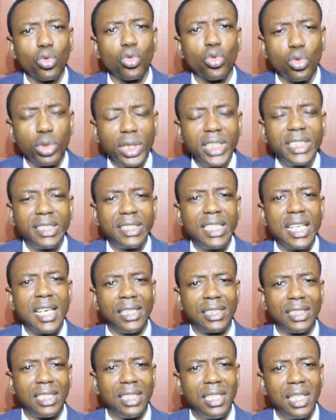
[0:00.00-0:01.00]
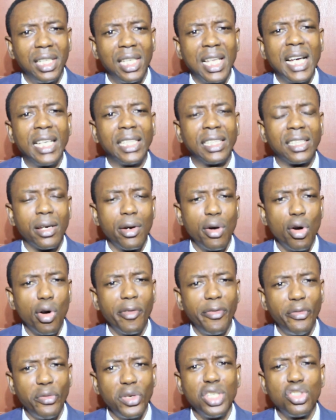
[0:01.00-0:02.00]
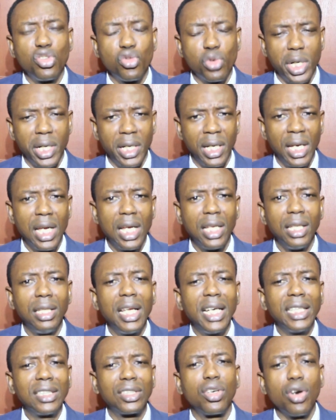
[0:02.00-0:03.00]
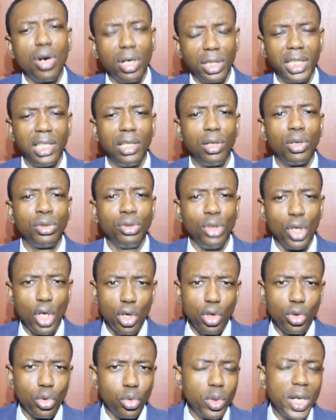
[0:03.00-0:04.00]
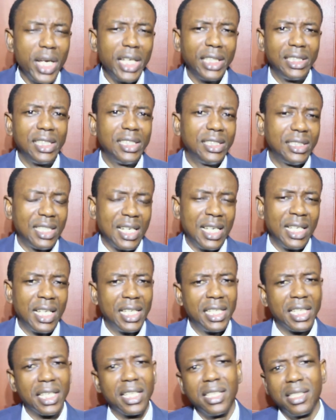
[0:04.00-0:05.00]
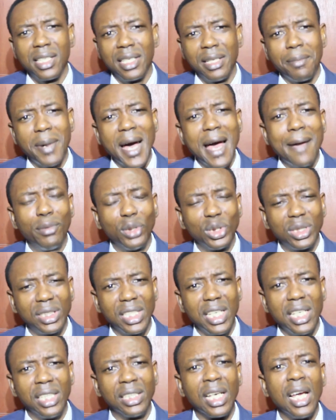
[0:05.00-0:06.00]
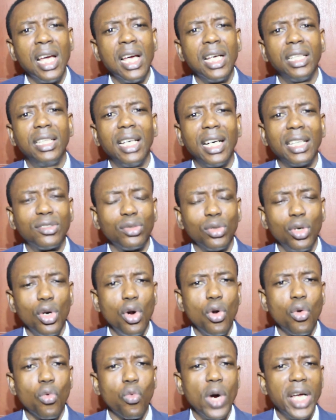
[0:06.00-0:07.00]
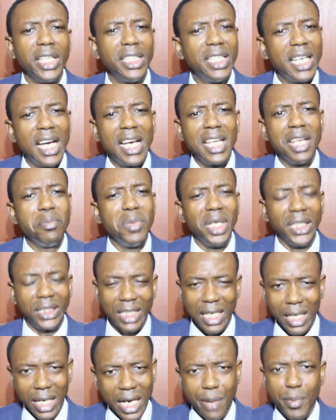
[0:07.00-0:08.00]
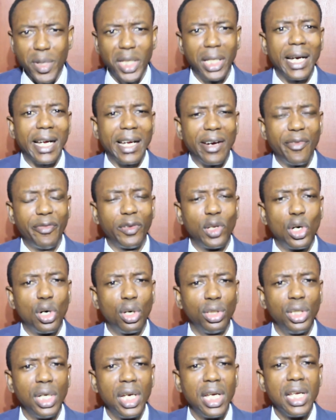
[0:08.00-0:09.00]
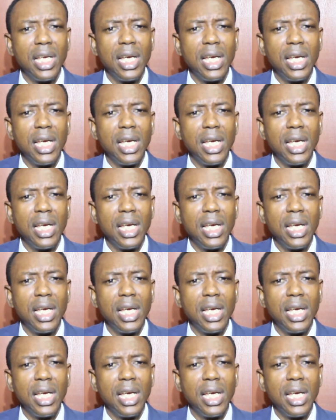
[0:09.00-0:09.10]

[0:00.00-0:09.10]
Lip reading: Christians in the land of Israel, let God alone raise a standard against it. The Bible says that when the enemy shall come in like a flood,